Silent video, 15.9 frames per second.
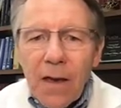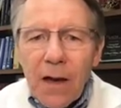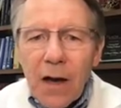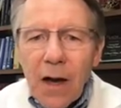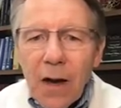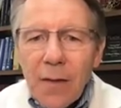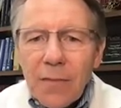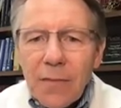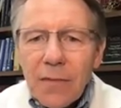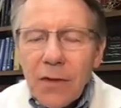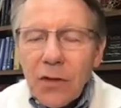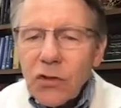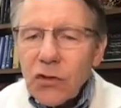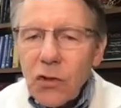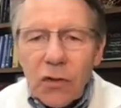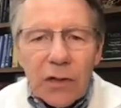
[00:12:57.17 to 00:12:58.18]
Um,
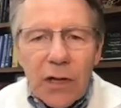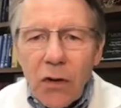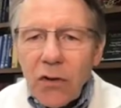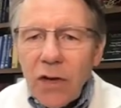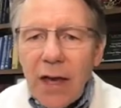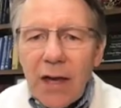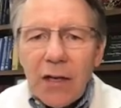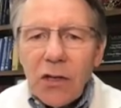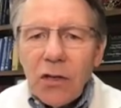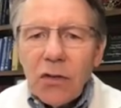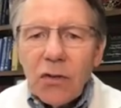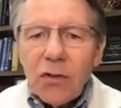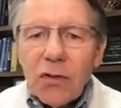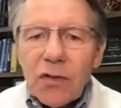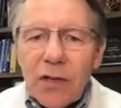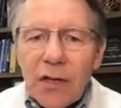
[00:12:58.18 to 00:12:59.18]
they're certainly okay to
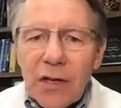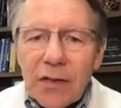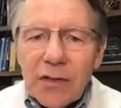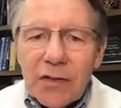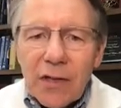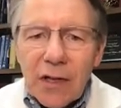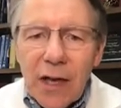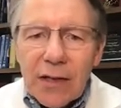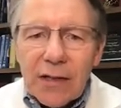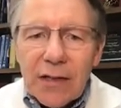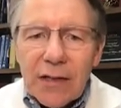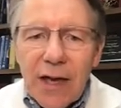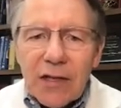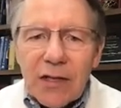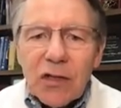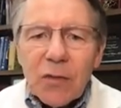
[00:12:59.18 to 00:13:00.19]
use in selected
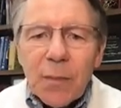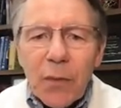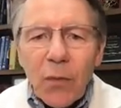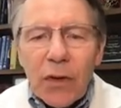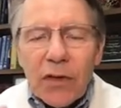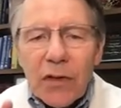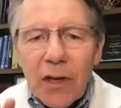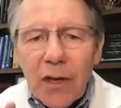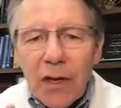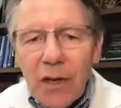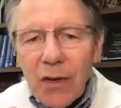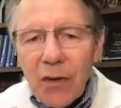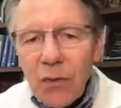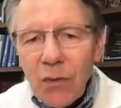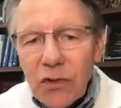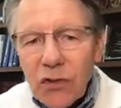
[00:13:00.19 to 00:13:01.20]
cases, but we
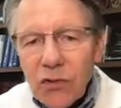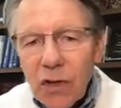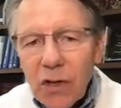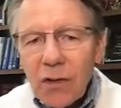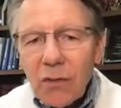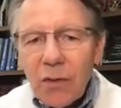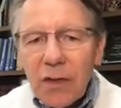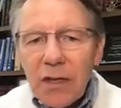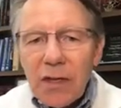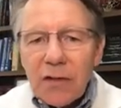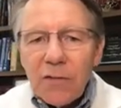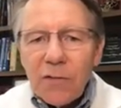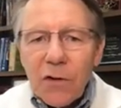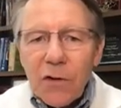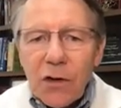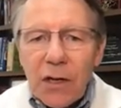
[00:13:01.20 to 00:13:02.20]
we struggle with these
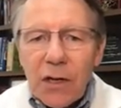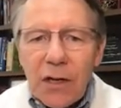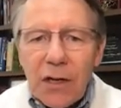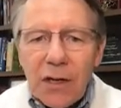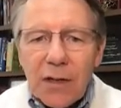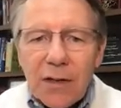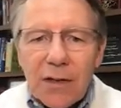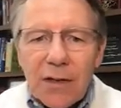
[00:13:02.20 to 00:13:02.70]
very